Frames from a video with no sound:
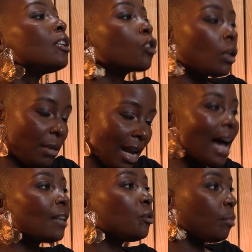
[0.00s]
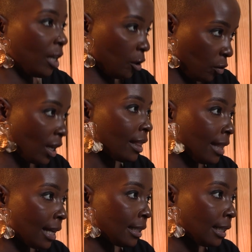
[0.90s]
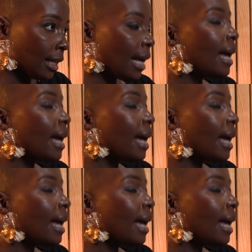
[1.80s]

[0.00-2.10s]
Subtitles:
It's going to be hard to penetrate that.